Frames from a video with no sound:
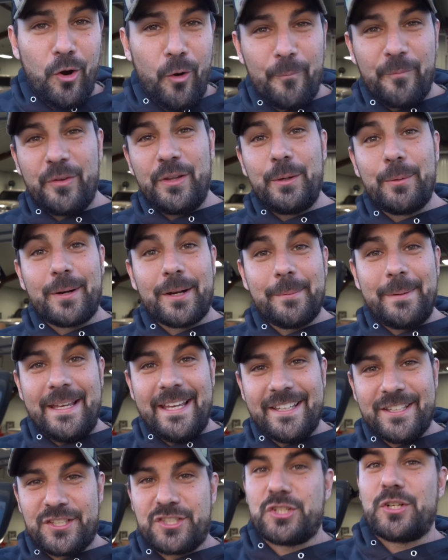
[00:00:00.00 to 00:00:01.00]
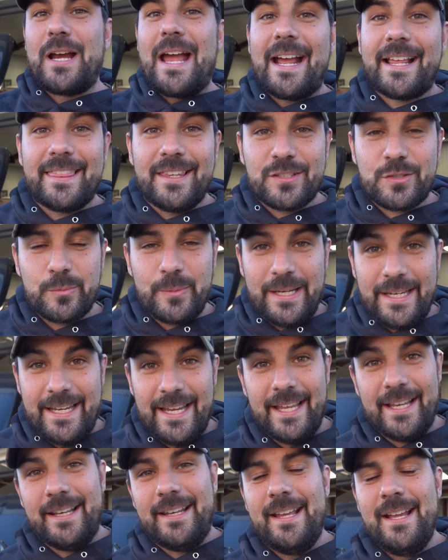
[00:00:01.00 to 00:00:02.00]
Hopefully we're gonna be hitting the track this
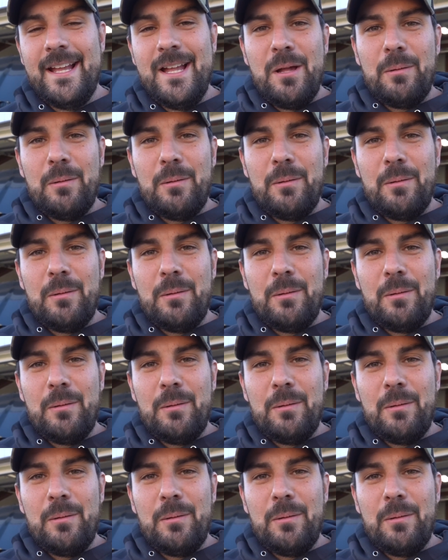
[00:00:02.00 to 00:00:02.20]
weekend.